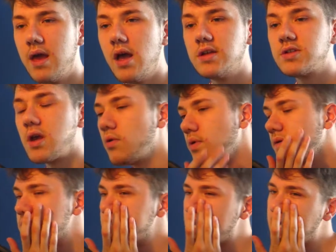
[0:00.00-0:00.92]
So
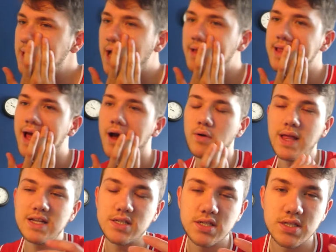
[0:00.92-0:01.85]
we've seen that now.
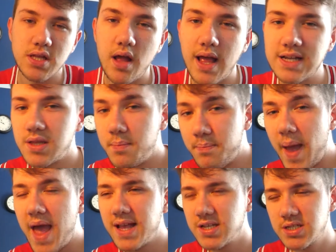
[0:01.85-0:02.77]
That's the start. That's the
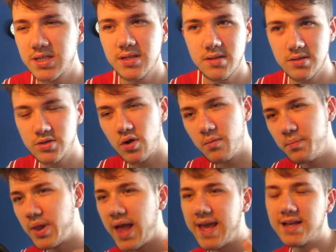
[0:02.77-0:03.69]
best sort of
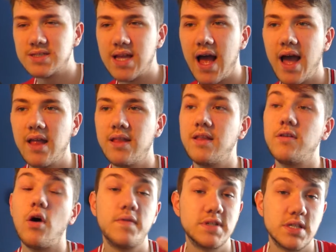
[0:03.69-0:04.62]
players and then
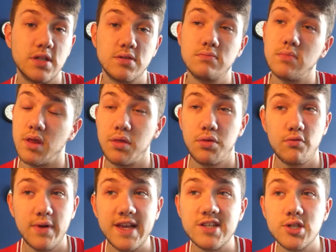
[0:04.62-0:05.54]
obviously the
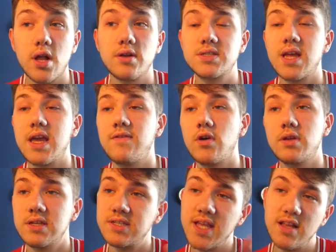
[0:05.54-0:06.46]
3 slots there. You've got
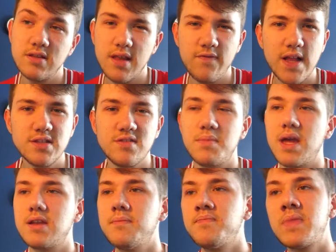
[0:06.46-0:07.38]
your defensive
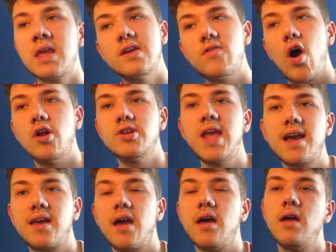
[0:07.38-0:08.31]
mid. You've got
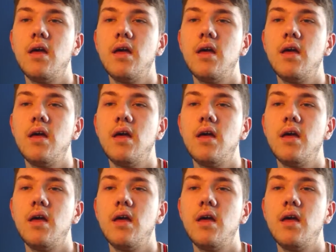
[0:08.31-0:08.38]
Onyeka.